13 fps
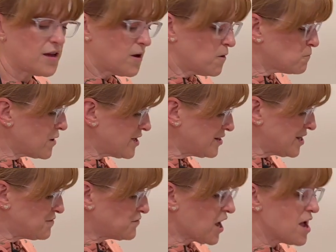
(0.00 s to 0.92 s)
While
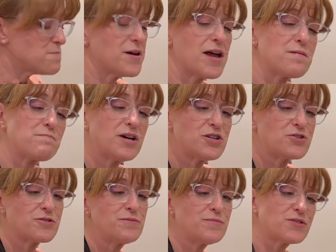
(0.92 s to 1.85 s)
I've got my
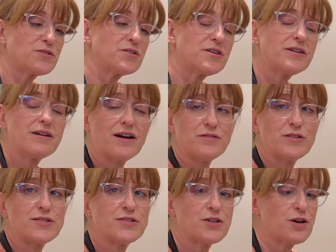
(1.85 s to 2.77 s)
mushrooms cooking on the
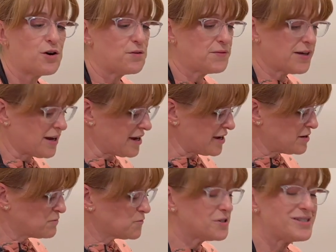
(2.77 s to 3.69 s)
stove, I am
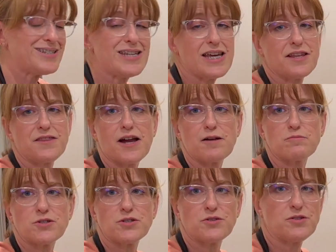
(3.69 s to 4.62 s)
going to take the
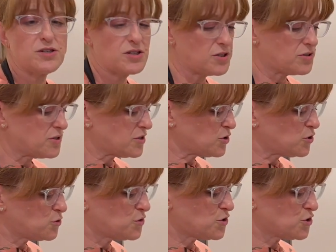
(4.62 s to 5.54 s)
opportunity to
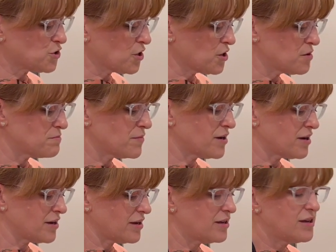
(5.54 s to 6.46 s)
start
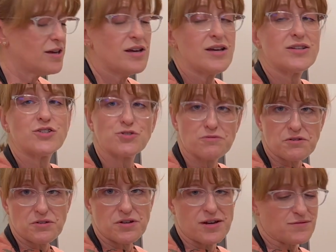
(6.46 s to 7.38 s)
my
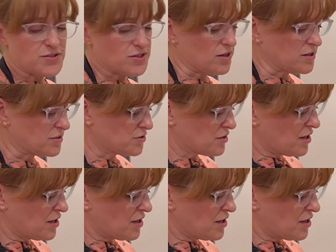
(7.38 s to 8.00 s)
stroganoff sauce.